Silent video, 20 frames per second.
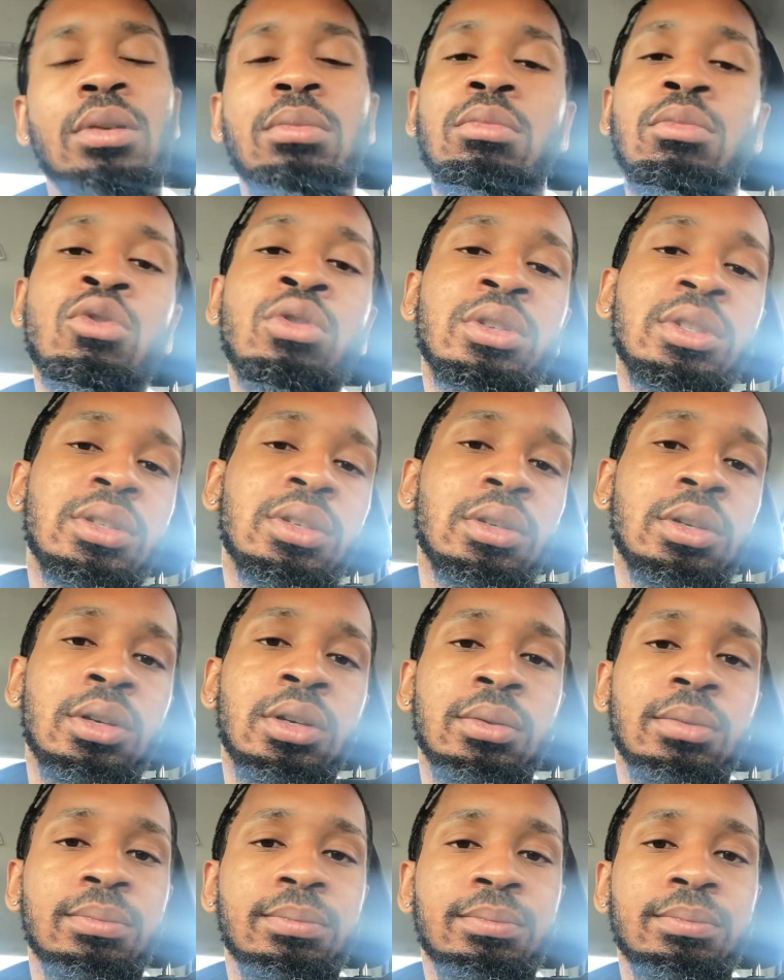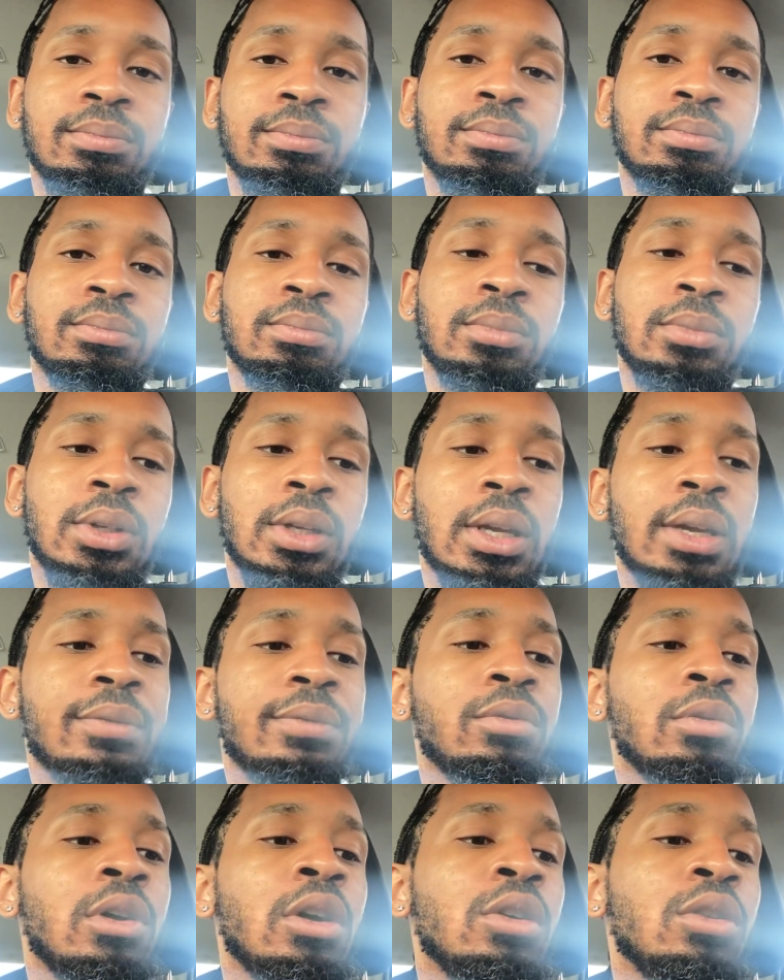More to come. And
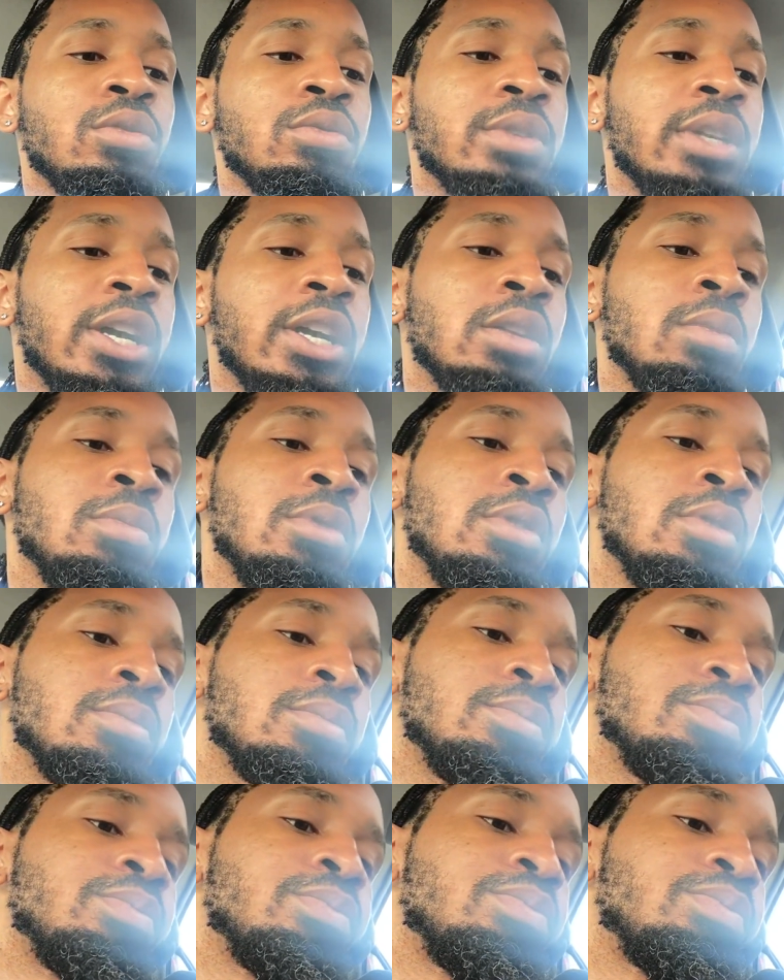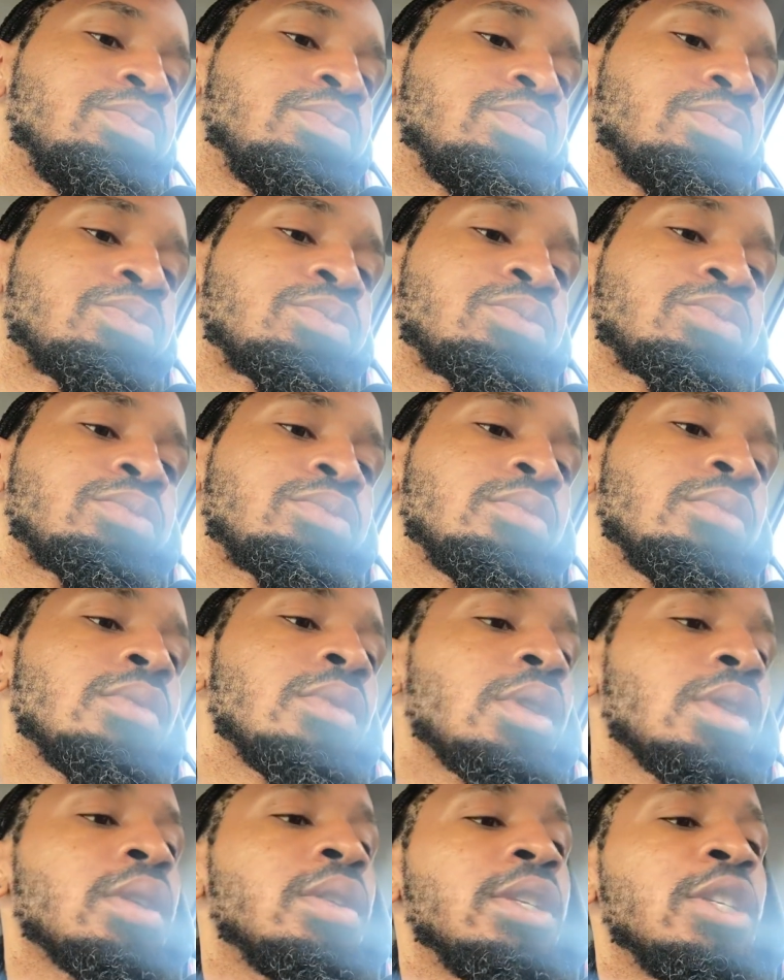for all who doubted me,
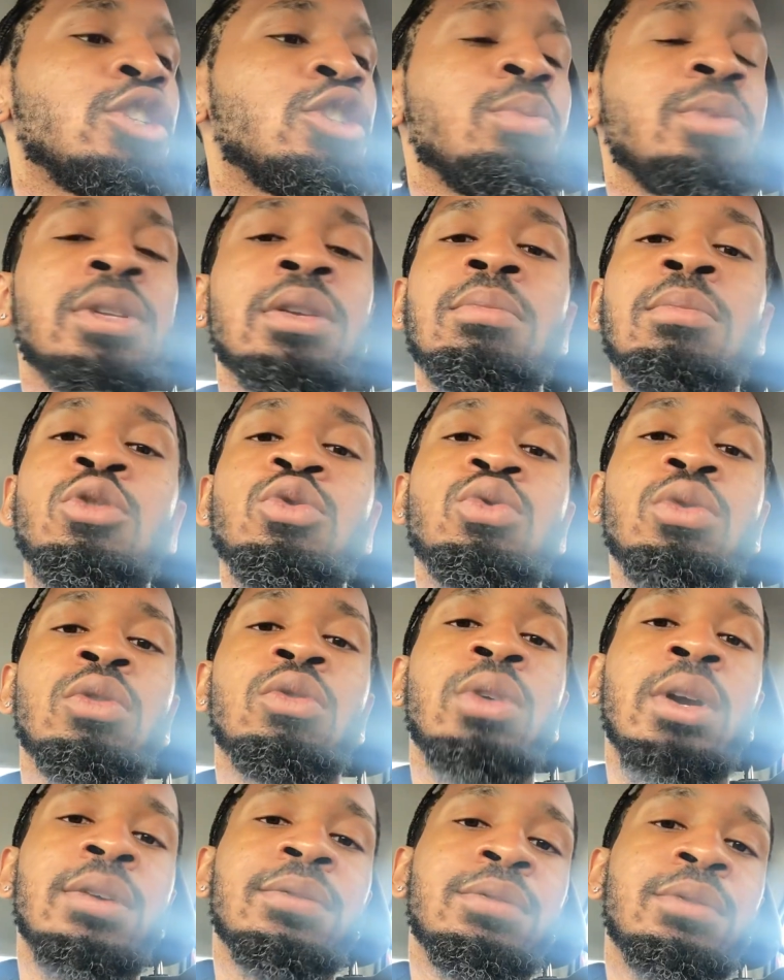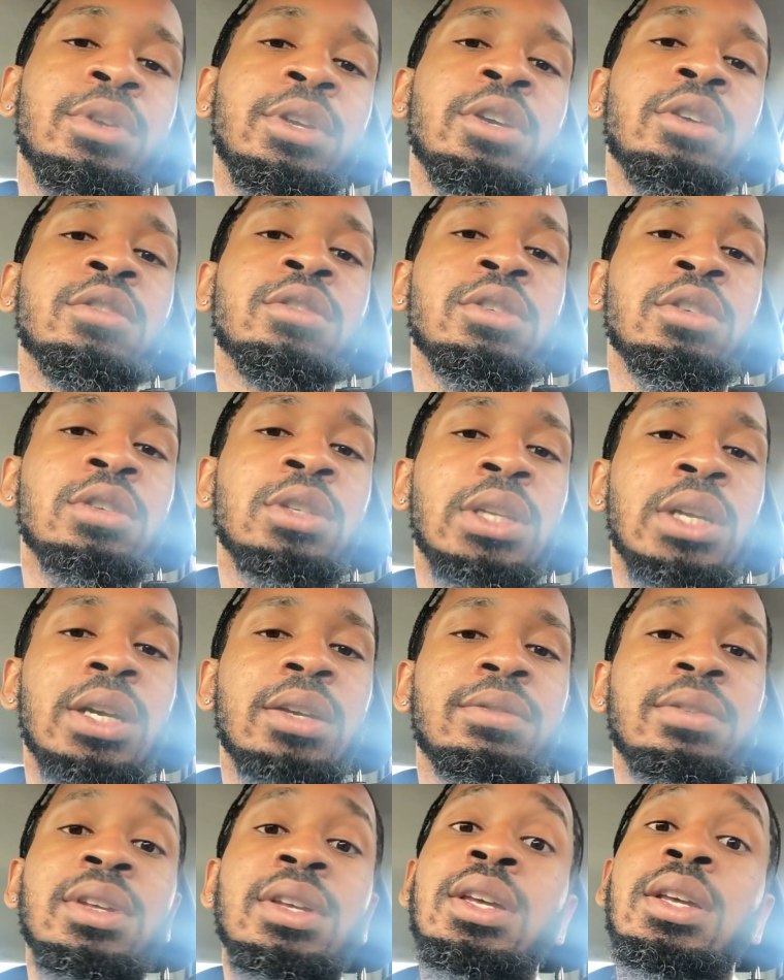this will be the most regretful years of your life.